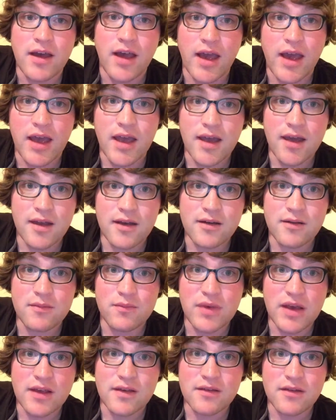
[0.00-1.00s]
And
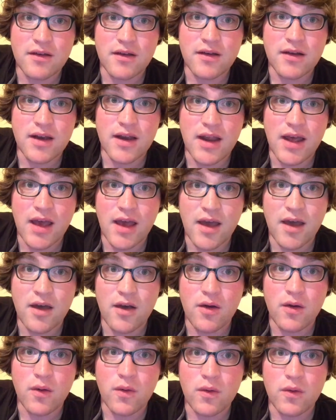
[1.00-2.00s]
based on
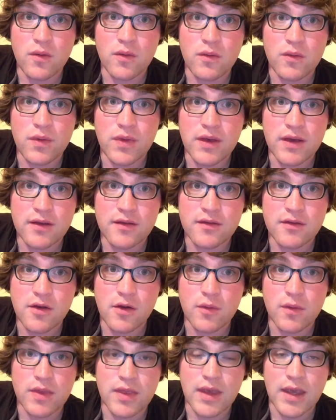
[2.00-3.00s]
how things
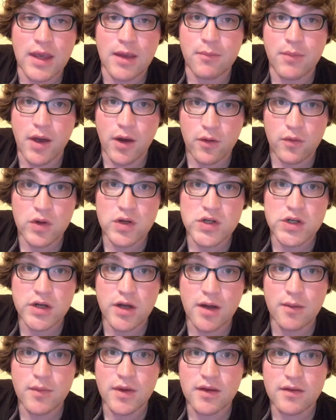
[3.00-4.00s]
go with the Power Ranger
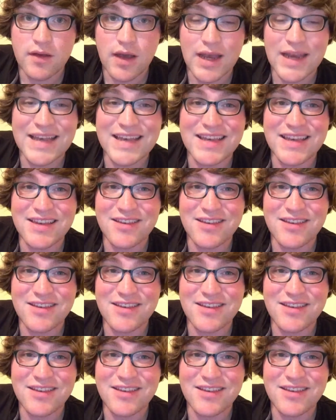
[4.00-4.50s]
comics, I